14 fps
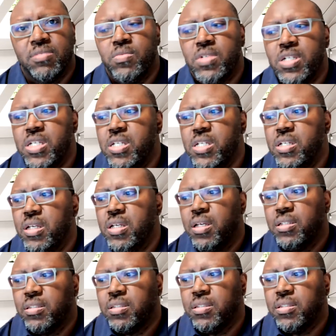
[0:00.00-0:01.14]
we
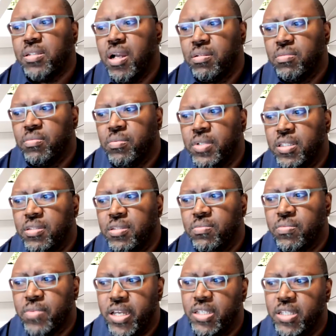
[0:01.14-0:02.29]
start with
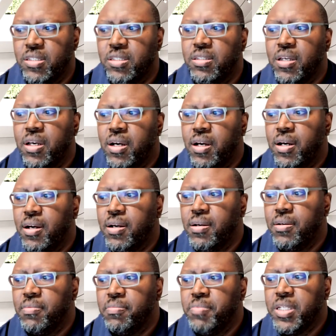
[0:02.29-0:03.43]
race
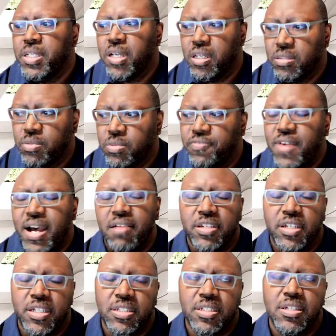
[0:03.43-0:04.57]
because we're
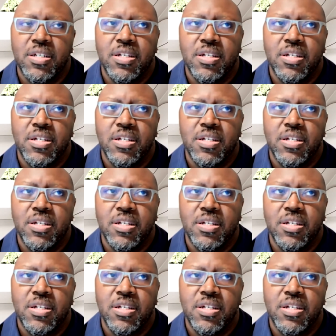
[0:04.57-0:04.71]
founded,